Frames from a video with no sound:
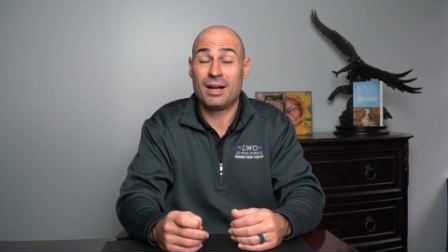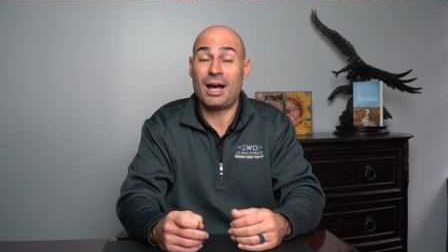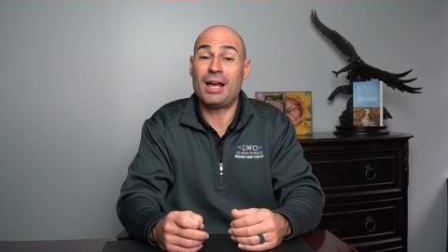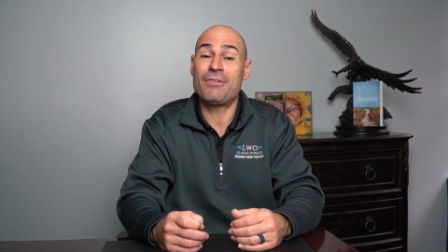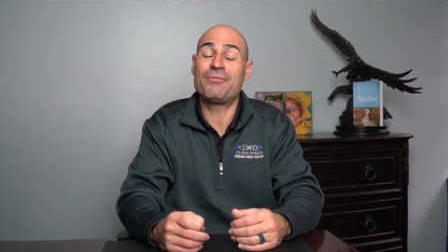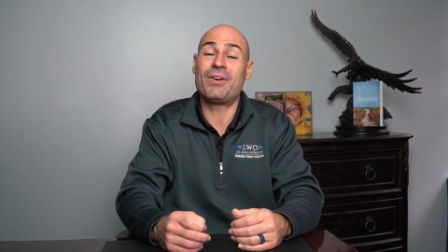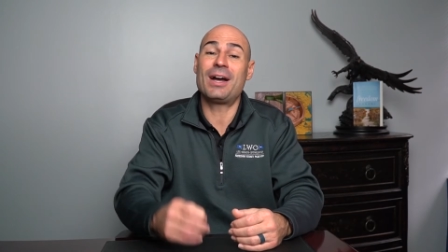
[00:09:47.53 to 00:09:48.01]

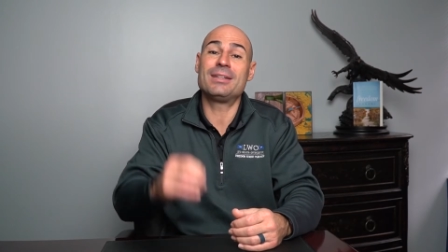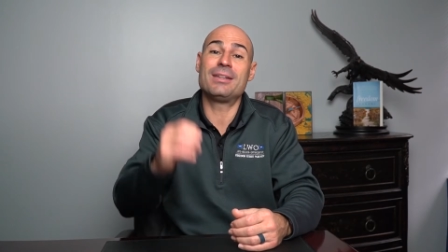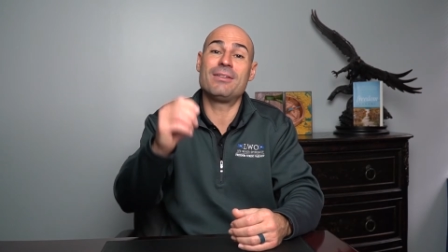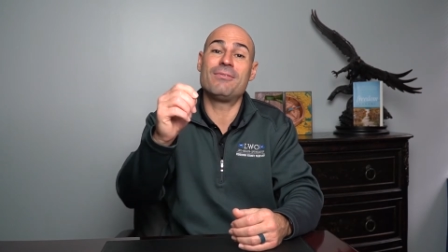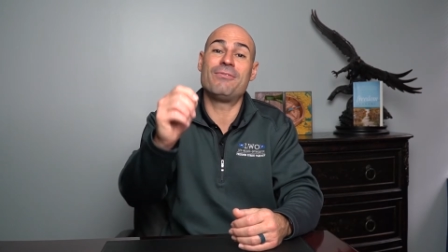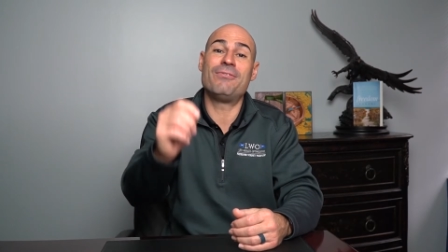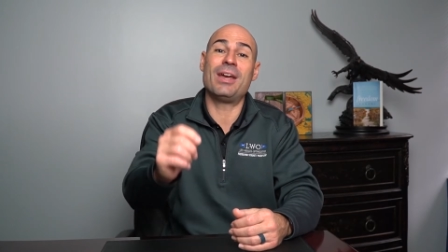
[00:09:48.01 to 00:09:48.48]
I find
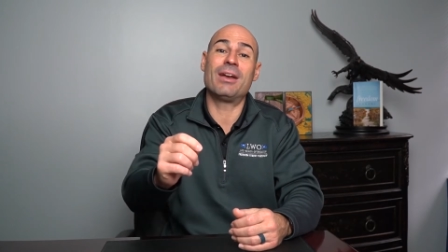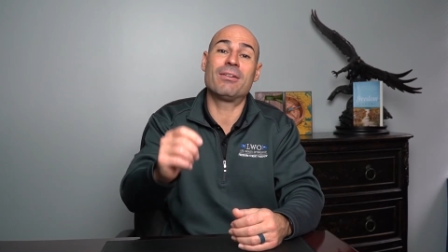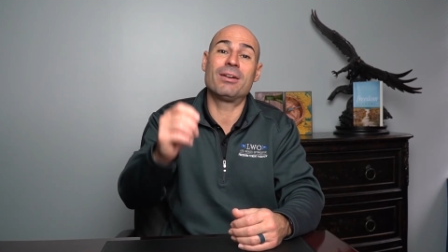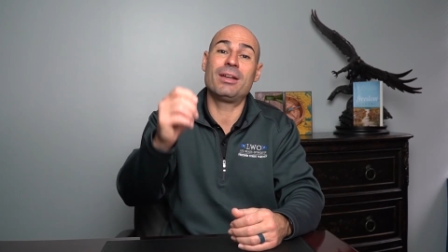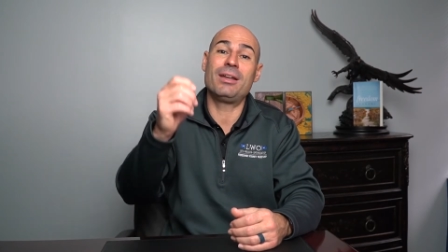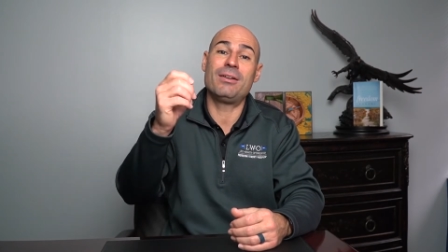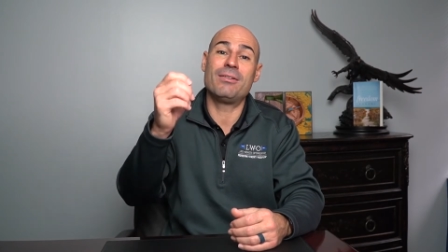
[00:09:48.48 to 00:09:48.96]
it
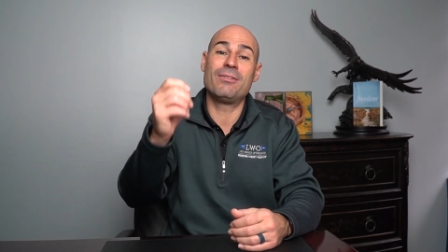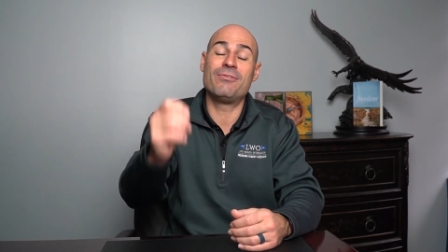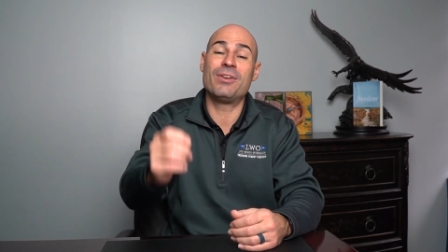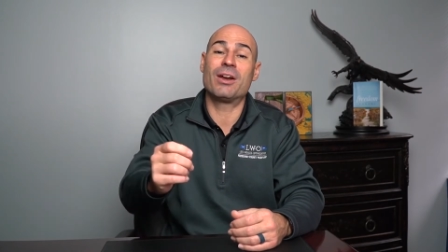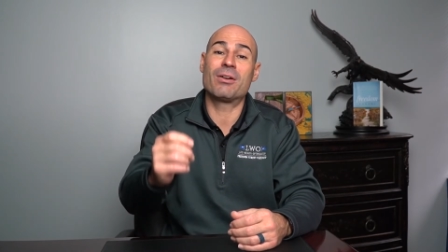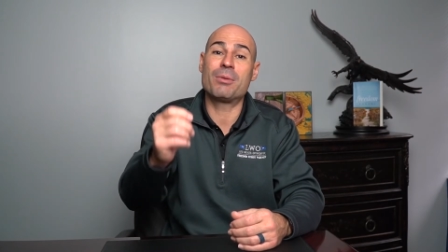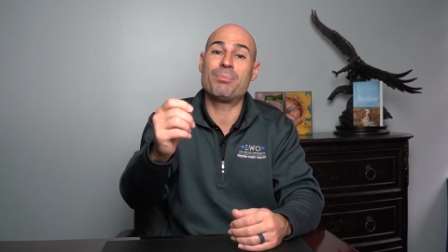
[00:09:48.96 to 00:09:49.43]
very,
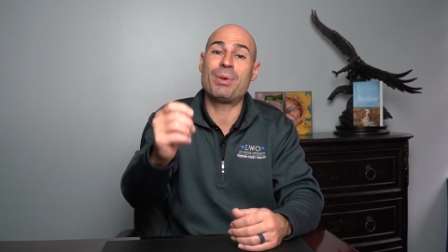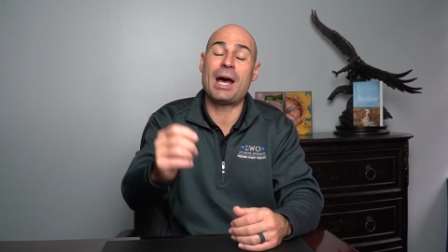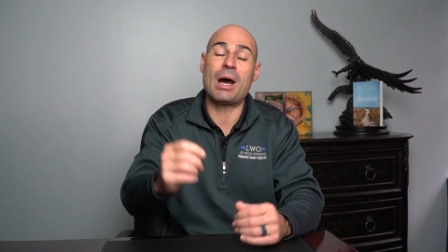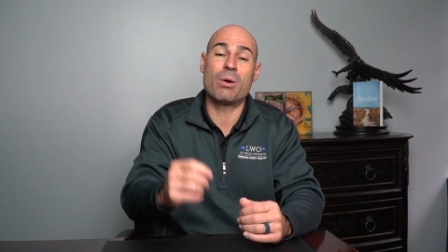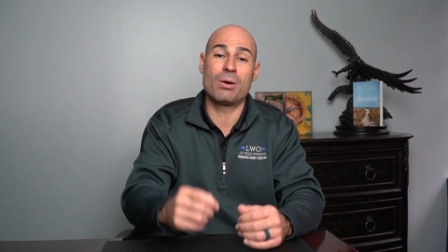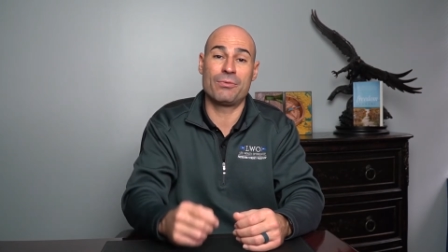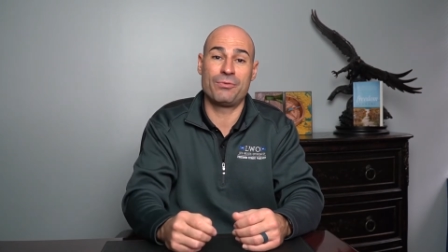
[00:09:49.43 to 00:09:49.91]
very
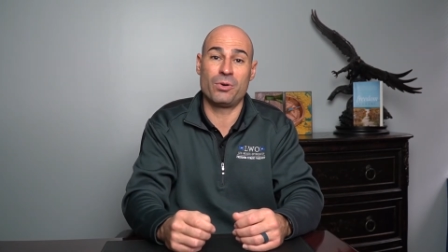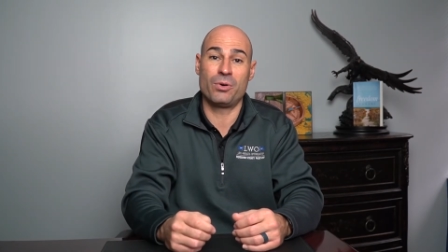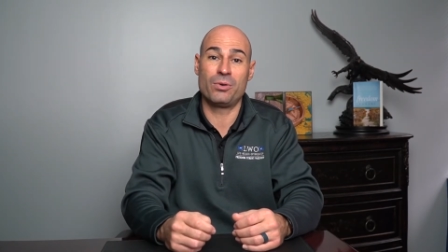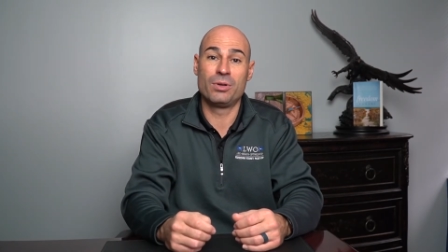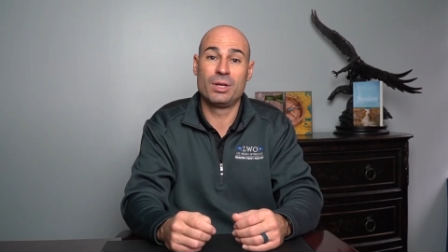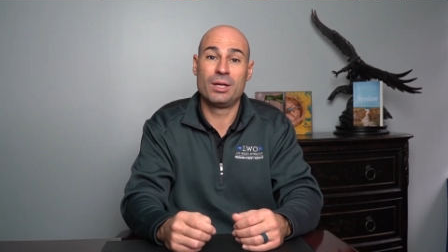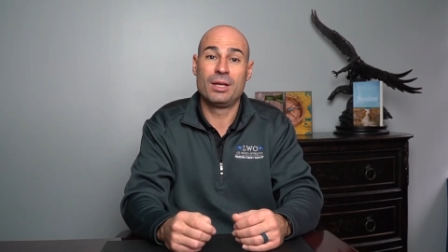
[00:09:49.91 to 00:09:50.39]

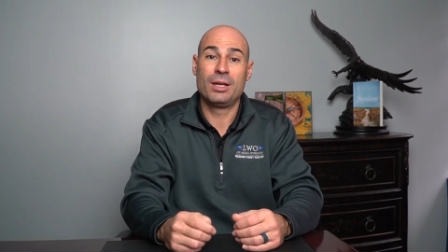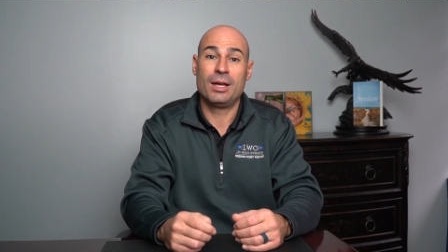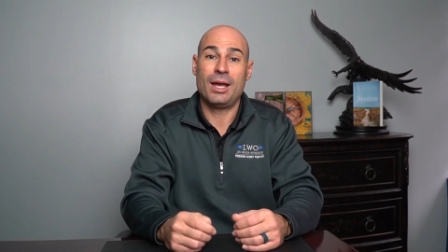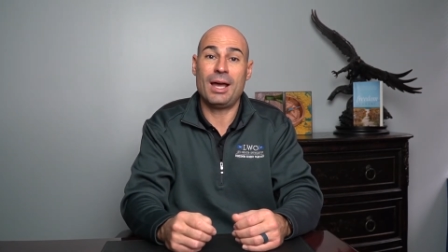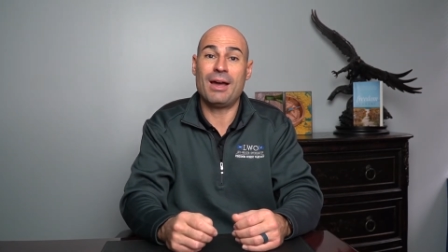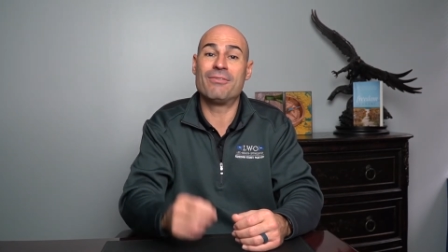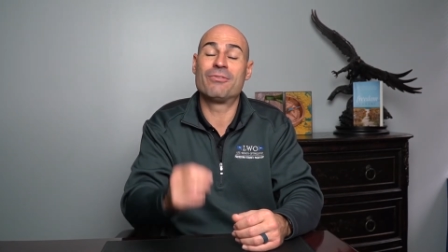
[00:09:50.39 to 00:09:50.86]
powerful
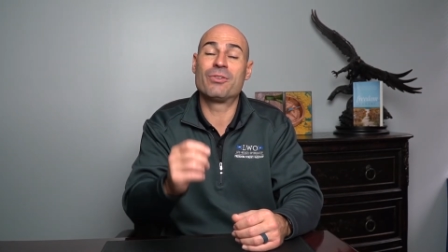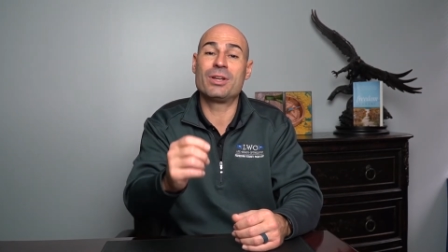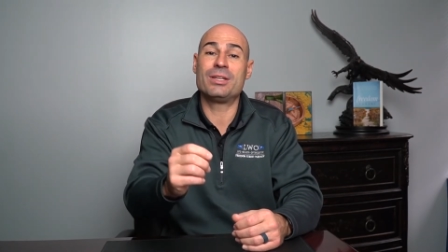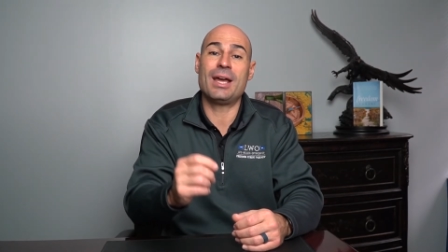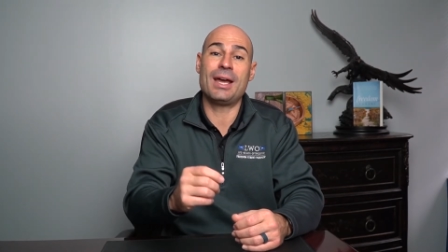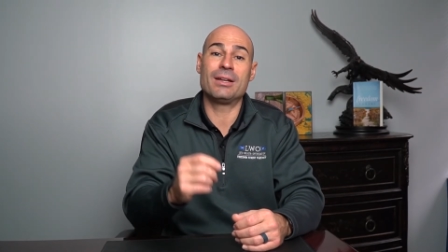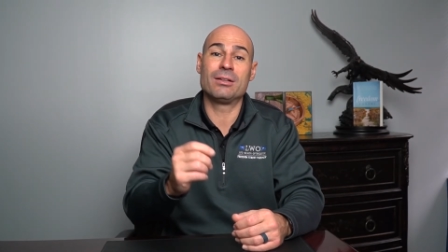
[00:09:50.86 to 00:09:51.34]
every
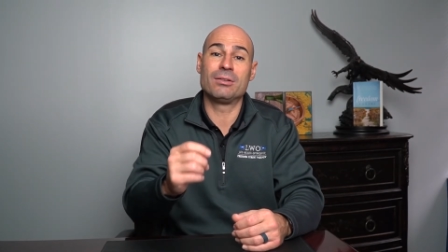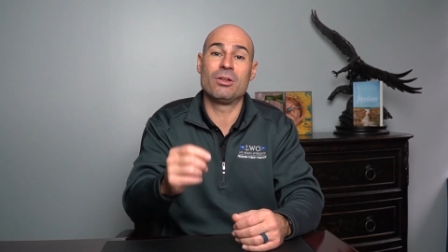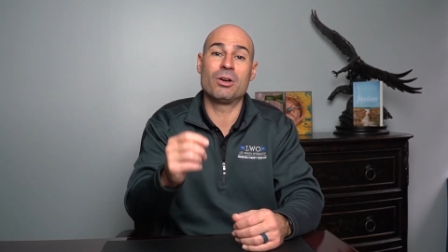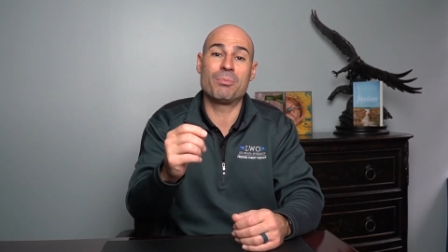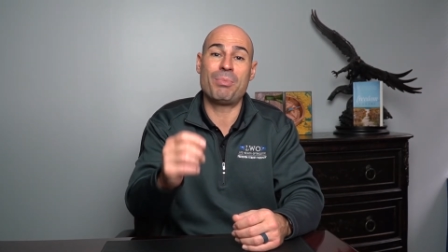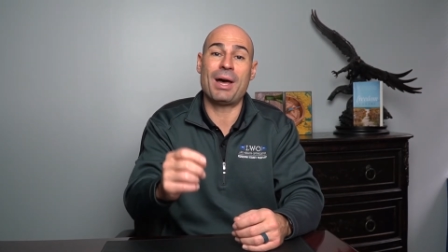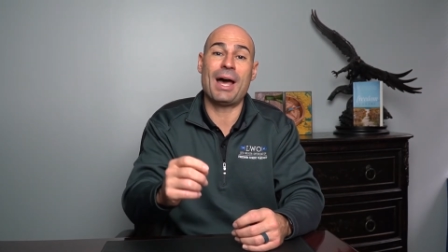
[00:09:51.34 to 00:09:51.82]
day to
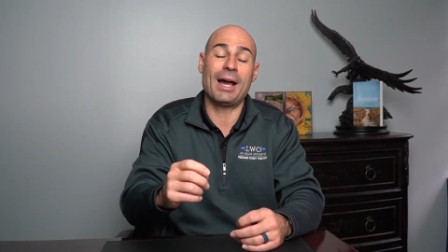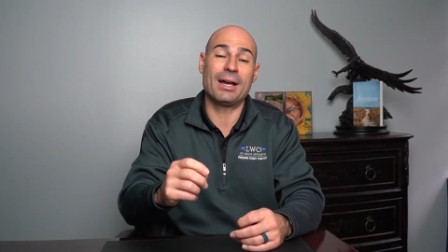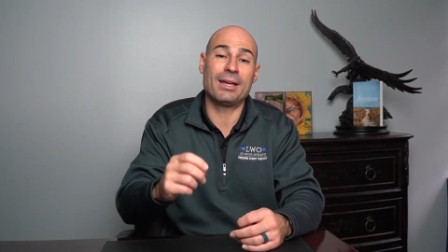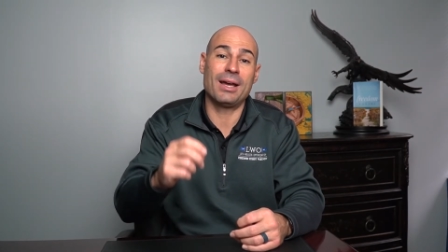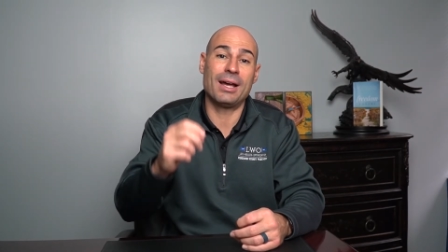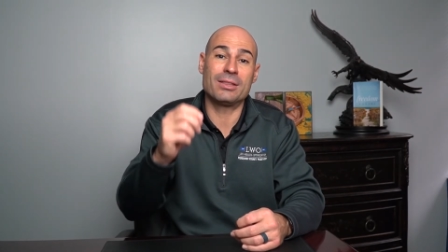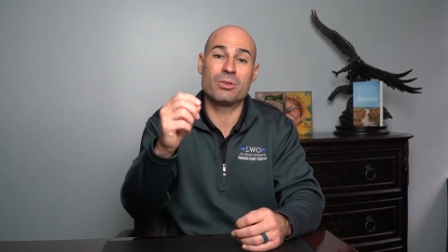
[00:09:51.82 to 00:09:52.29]
look
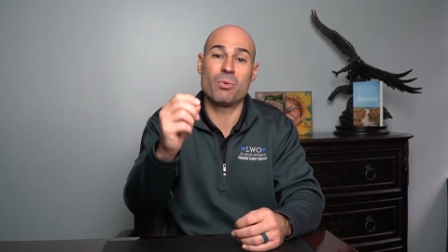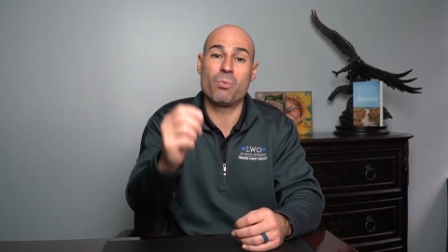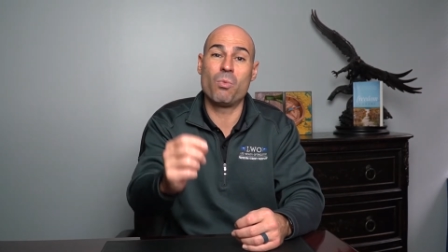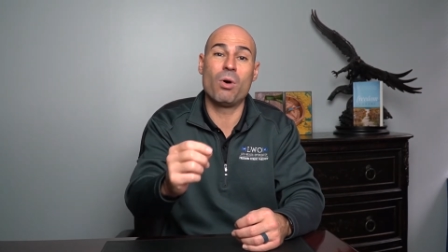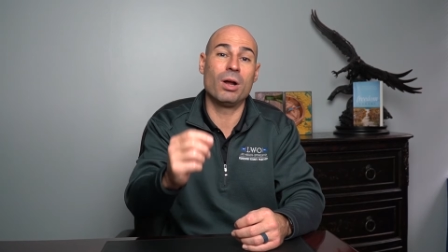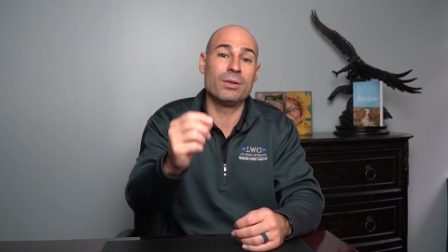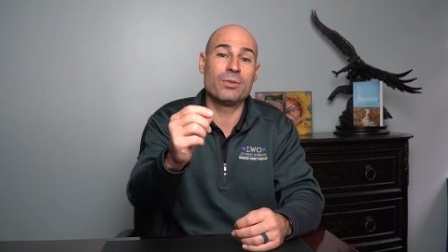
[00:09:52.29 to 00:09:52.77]
back at the
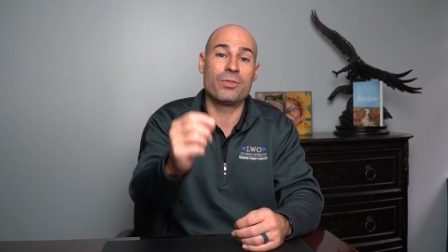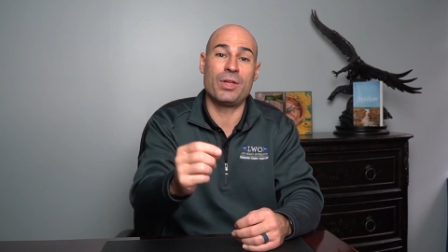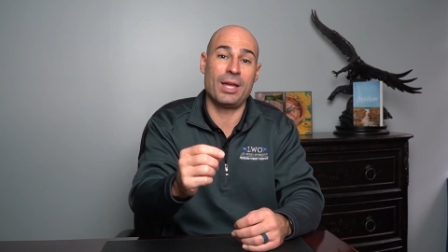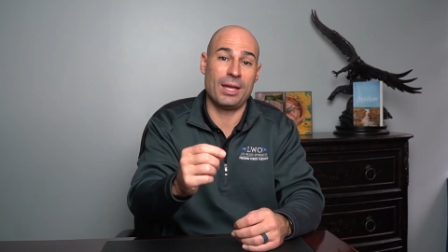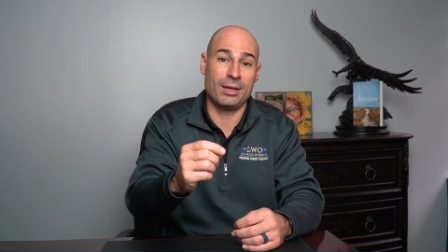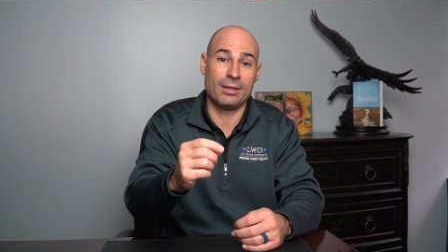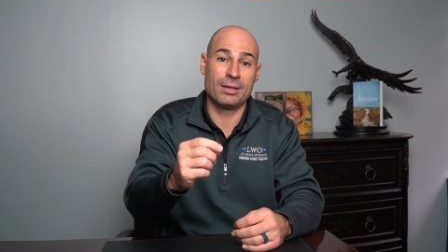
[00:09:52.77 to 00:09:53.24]
one
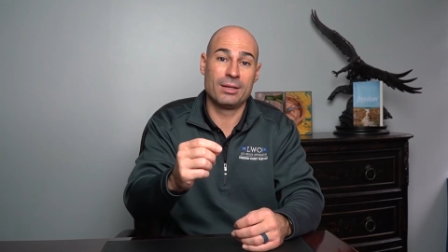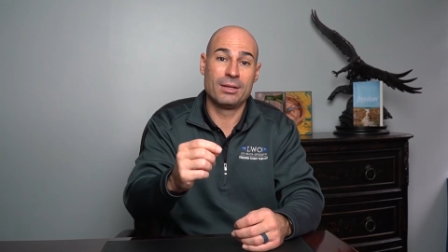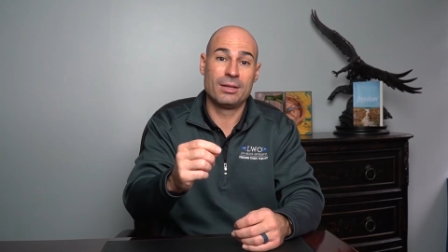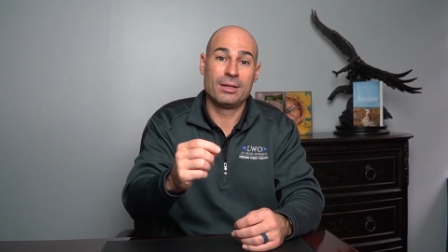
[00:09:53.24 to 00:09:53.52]
thing